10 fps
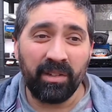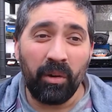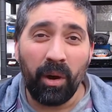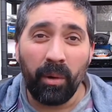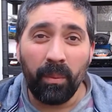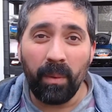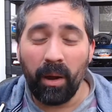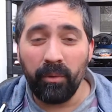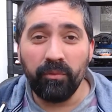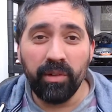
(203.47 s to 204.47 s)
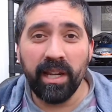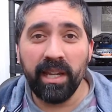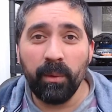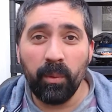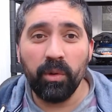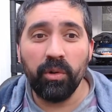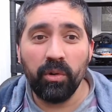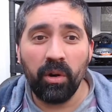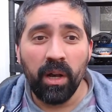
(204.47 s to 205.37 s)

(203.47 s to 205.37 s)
So I really would not.